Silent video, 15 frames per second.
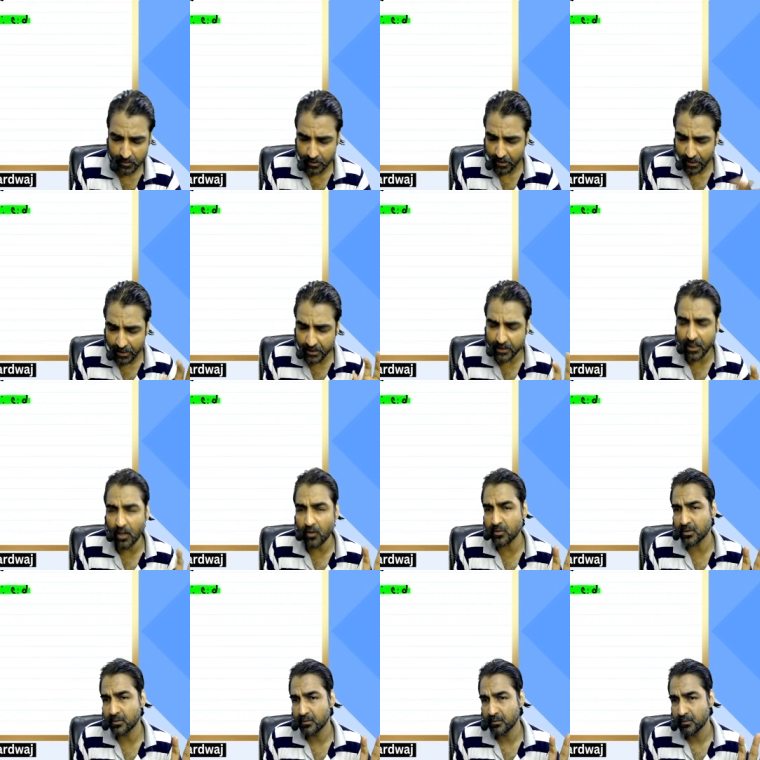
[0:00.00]
Any doubt?
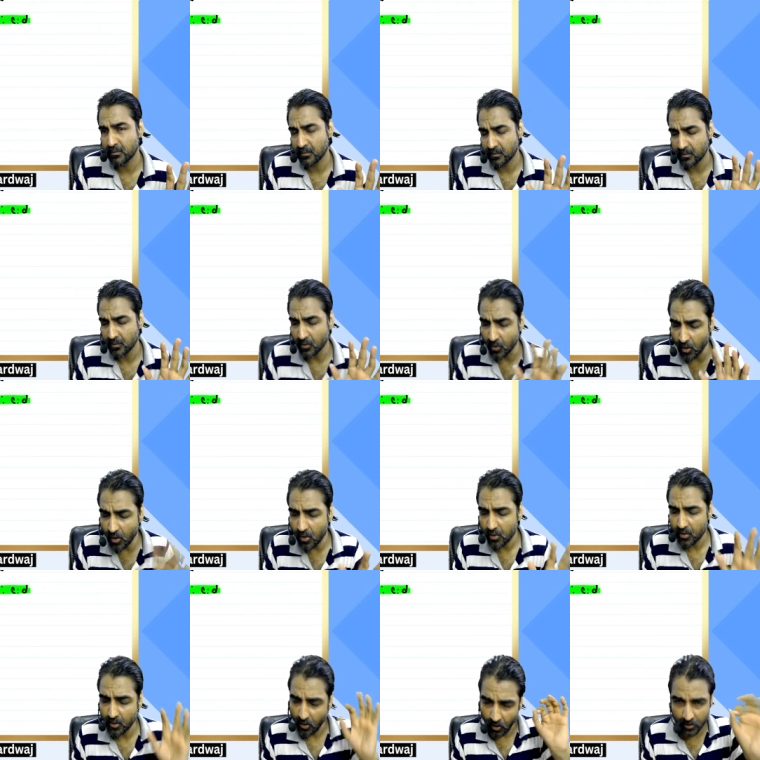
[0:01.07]
No?
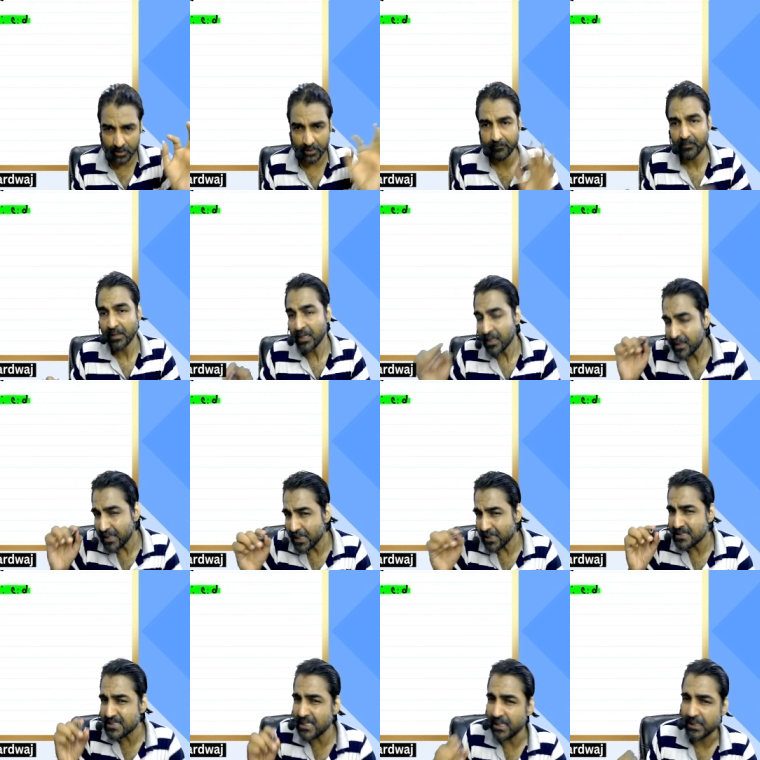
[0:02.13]
Okay. Then
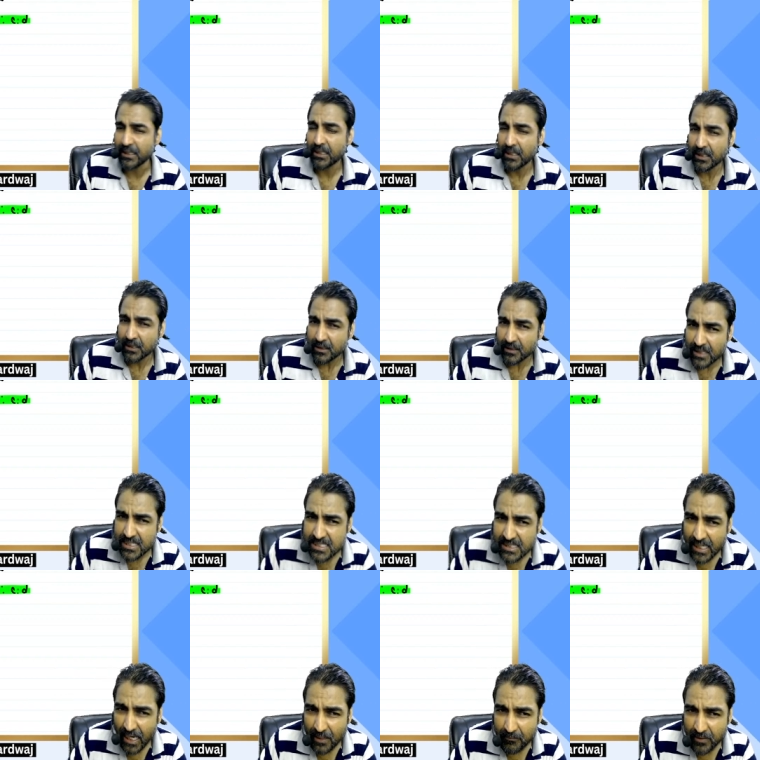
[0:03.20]
see, this
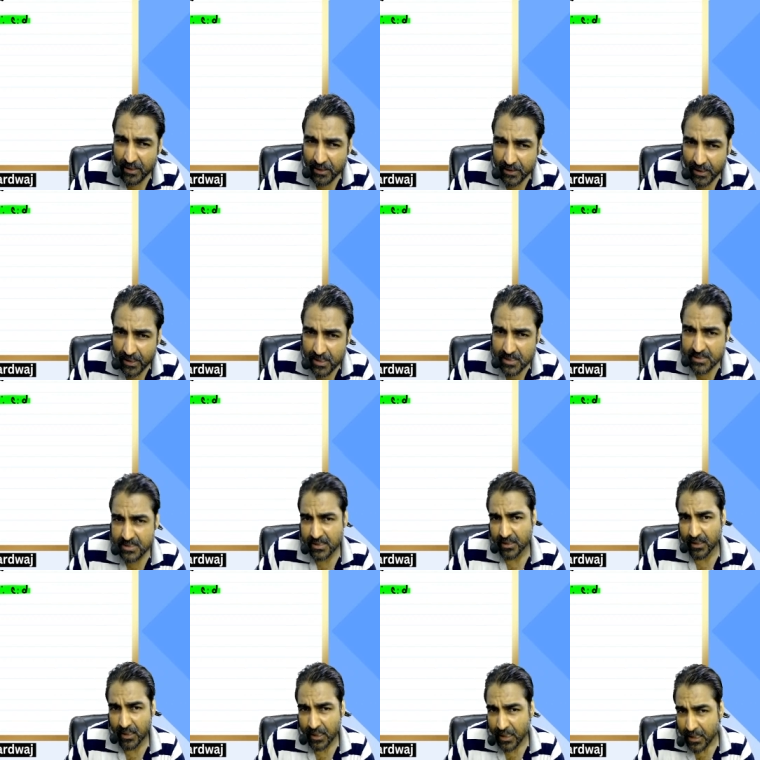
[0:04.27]
can be written as
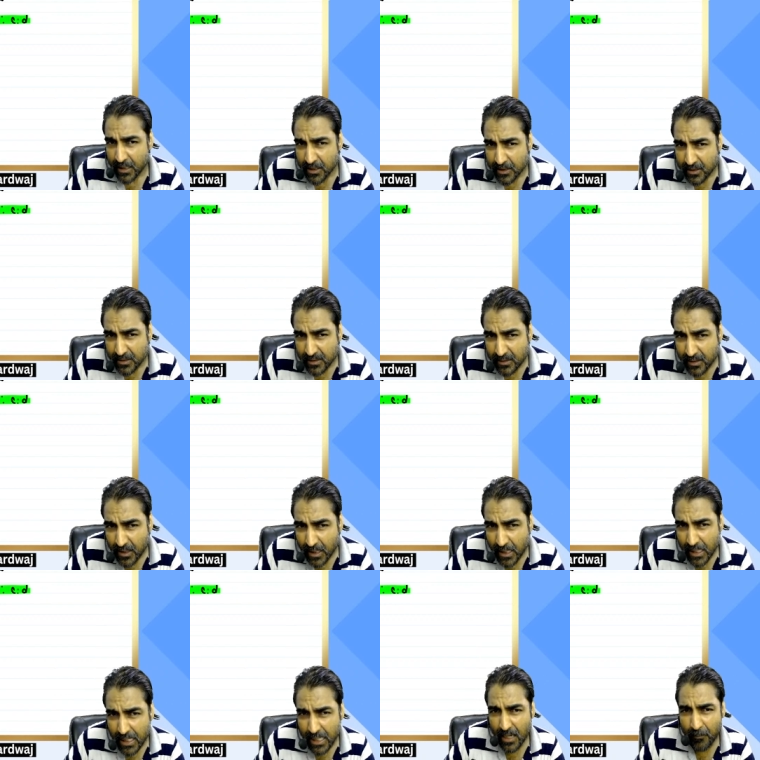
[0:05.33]

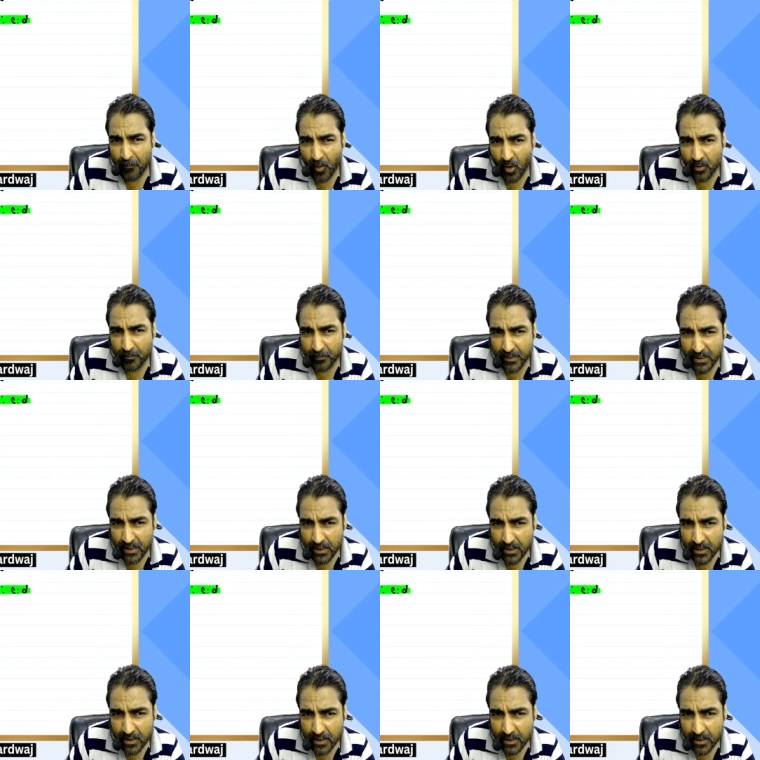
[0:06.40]
A upon B
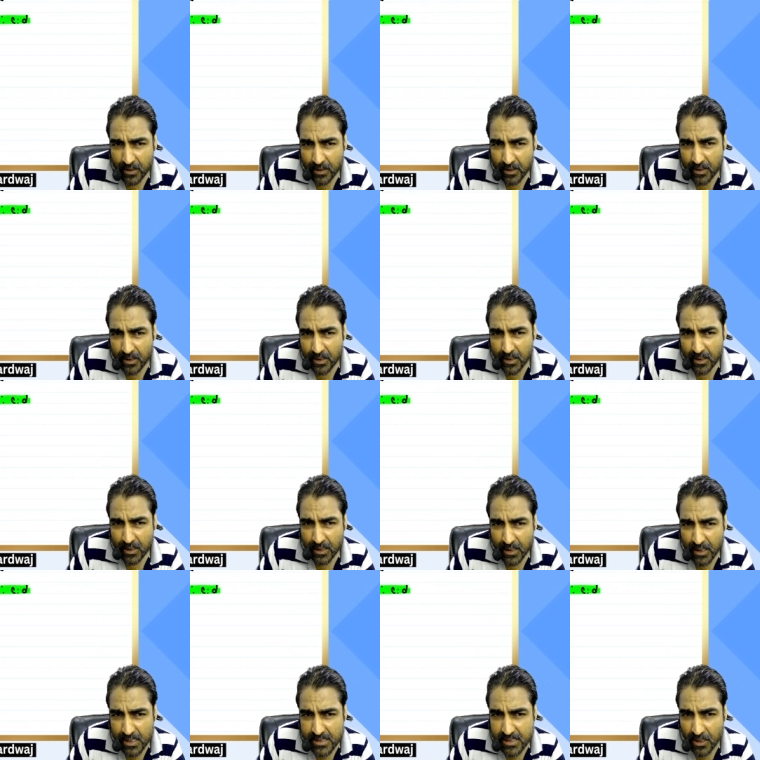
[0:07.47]

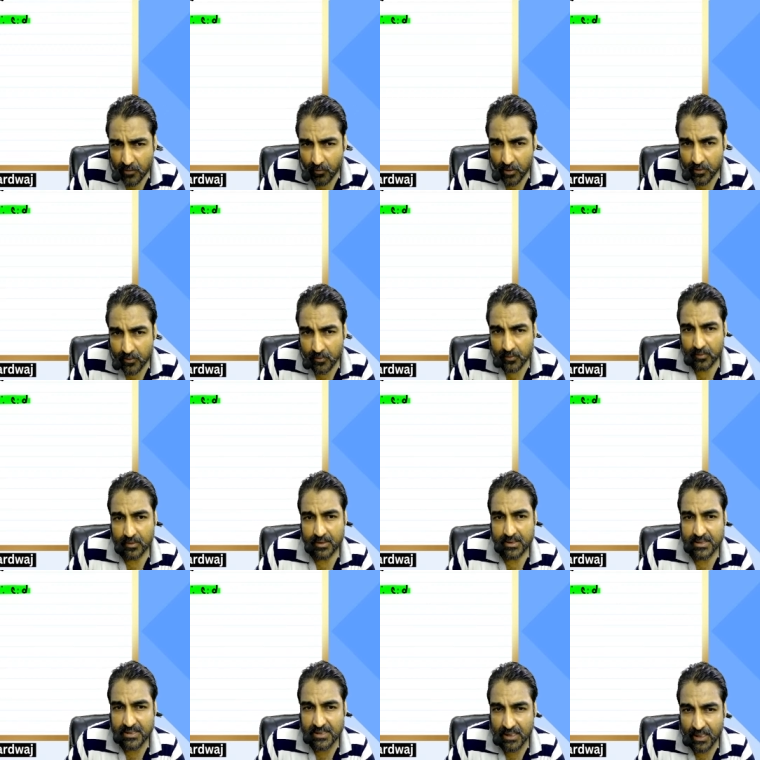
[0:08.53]
is equal to
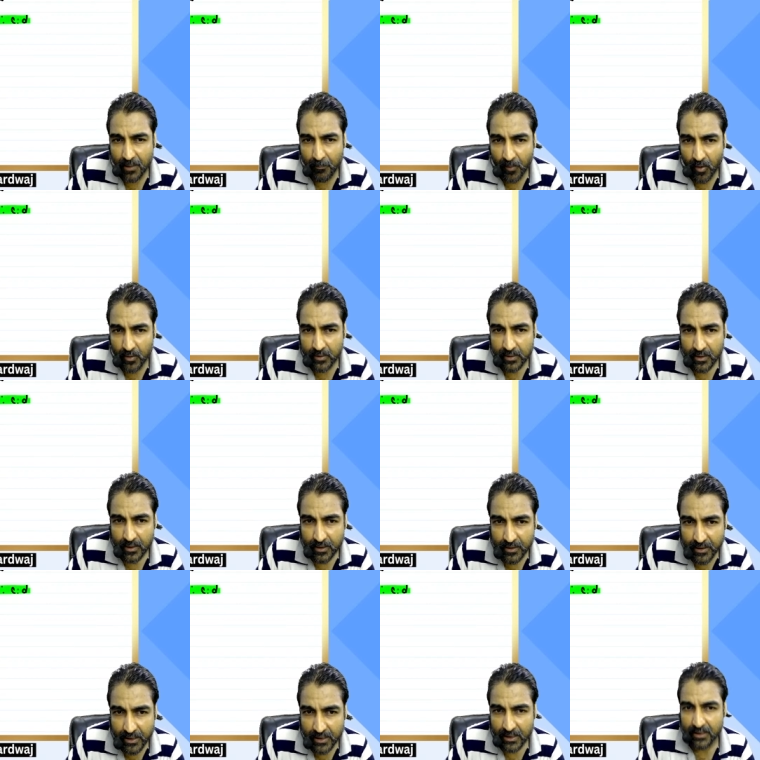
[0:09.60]
C upon
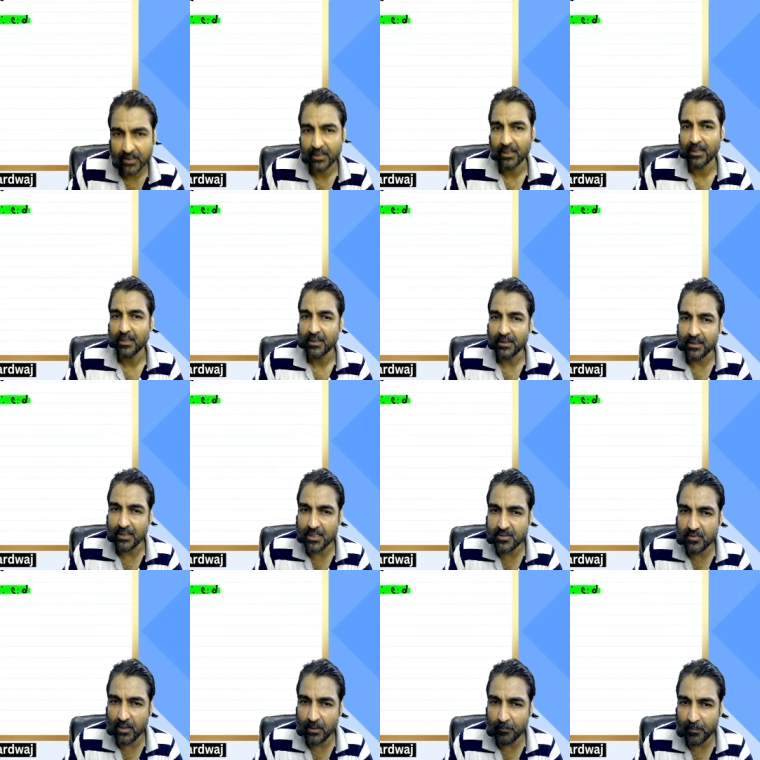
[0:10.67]
D. This
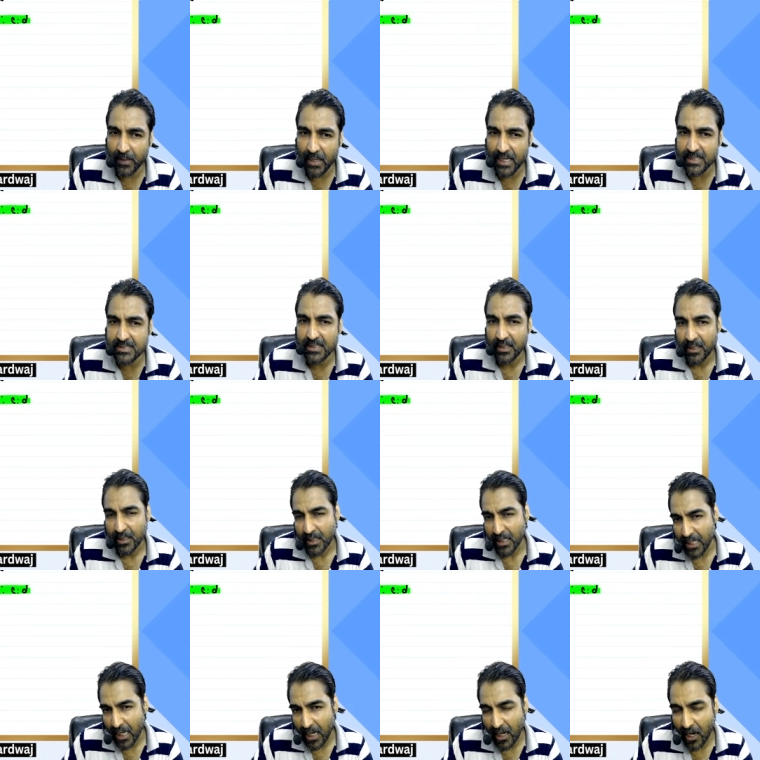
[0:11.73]
will implies
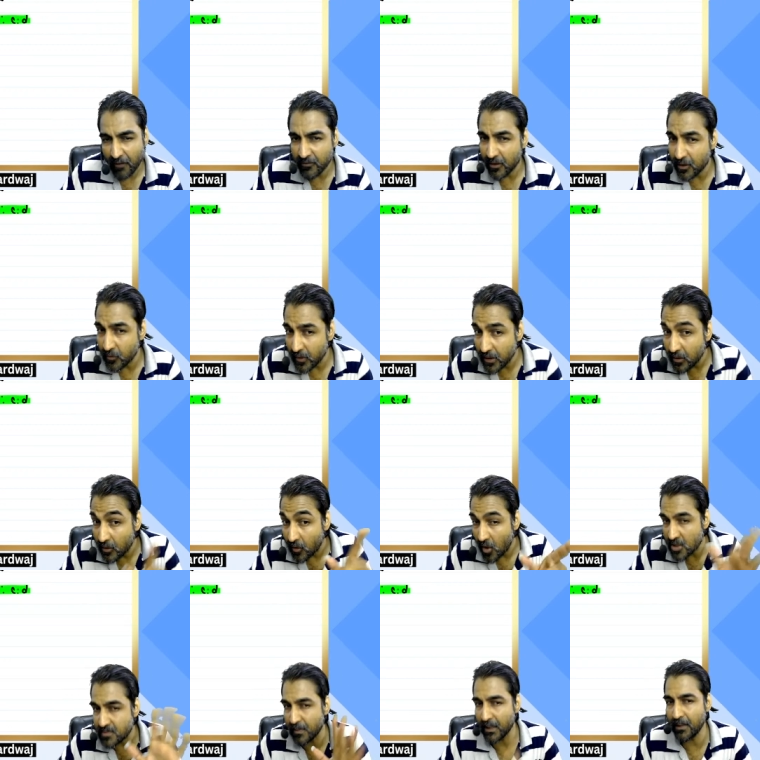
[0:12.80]
after doing
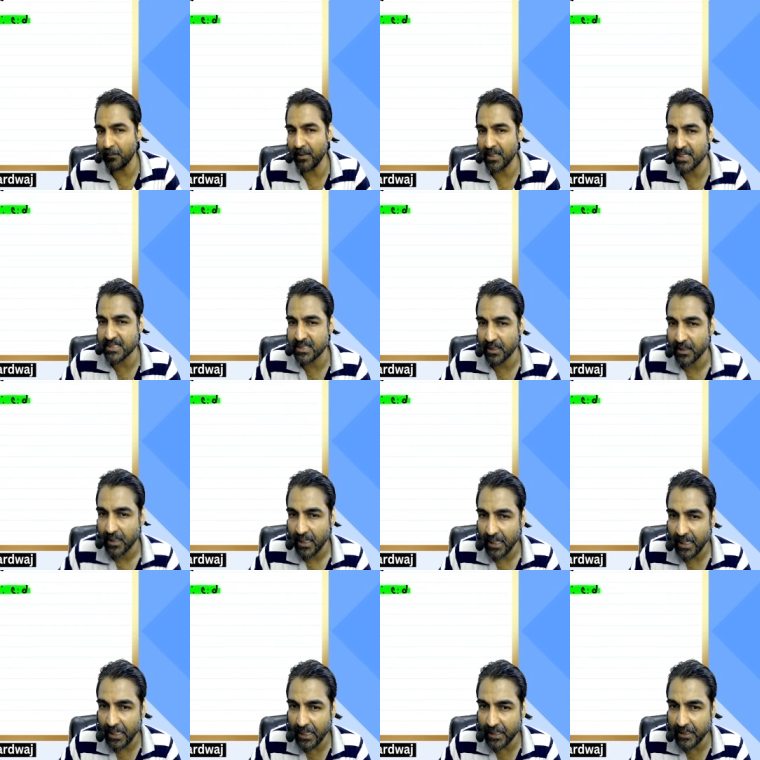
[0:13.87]
cross multiplication,
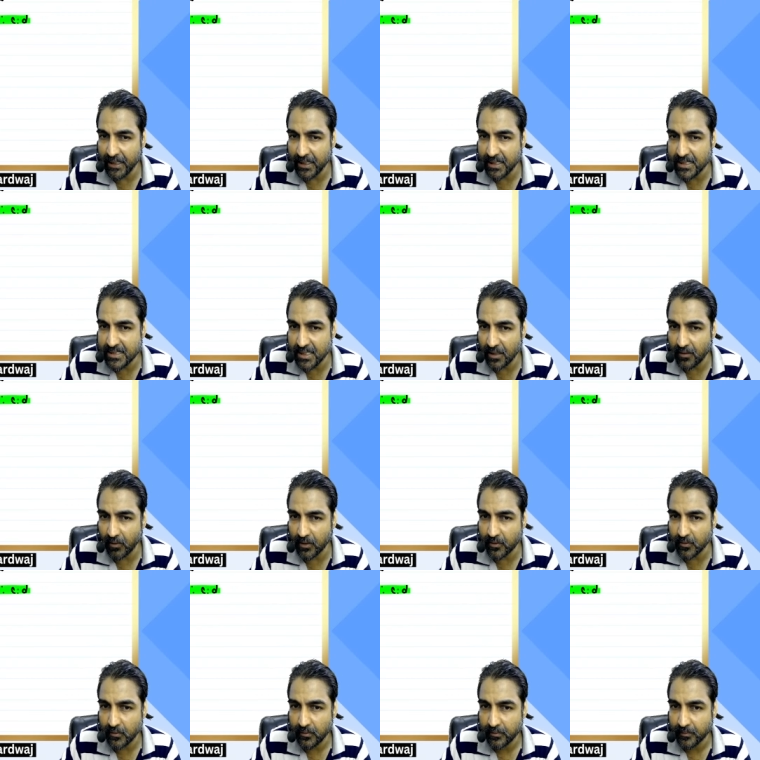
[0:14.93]
AD is equal to